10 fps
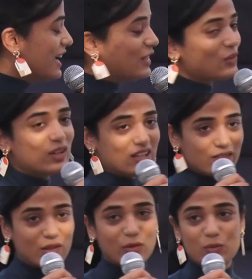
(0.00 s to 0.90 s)
in your
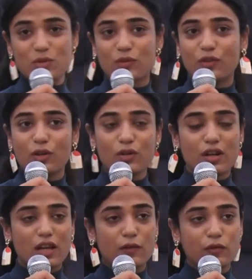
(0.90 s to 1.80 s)
living room. So
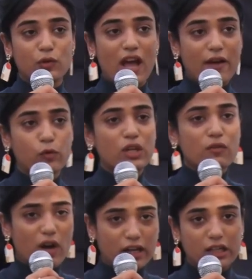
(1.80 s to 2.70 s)
if you have only
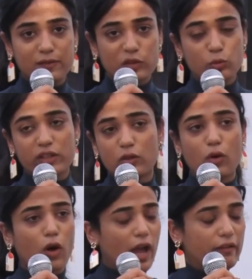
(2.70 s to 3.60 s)
one living room and
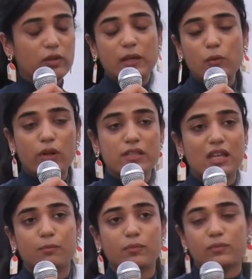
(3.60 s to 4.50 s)
everybody wants
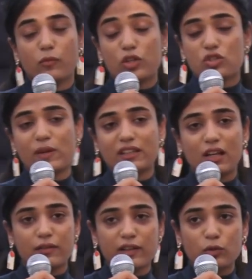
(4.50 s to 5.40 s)
to make the
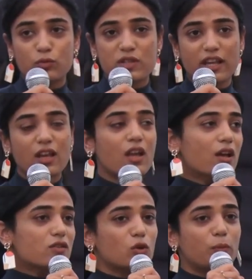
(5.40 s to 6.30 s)
living rooms like
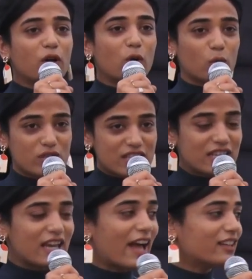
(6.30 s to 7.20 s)
super
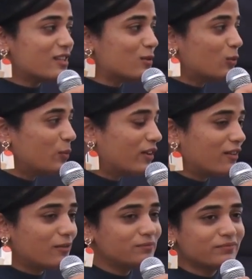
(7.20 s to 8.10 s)
cozy and
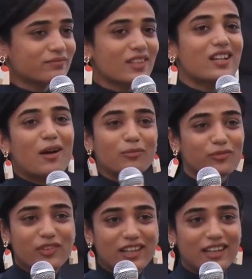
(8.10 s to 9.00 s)
super
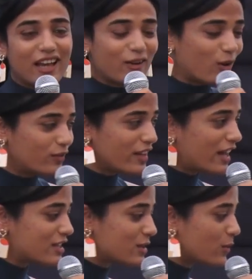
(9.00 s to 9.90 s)
comfy and all of
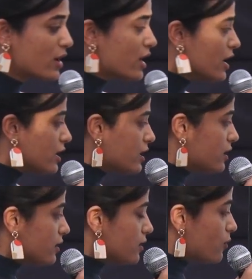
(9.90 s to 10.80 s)
that. So
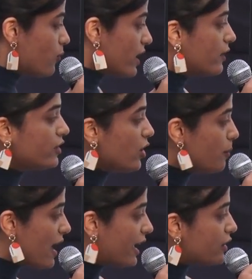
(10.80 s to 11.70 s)
whenever you're
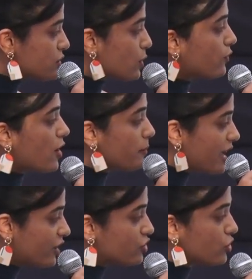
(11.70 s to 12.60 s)
buying a sofa,
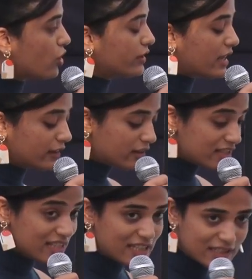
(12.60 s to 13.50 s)
make sure that the
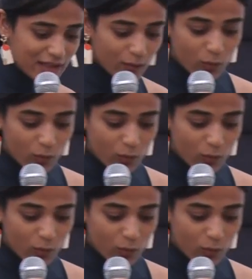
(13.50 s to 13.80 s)
seating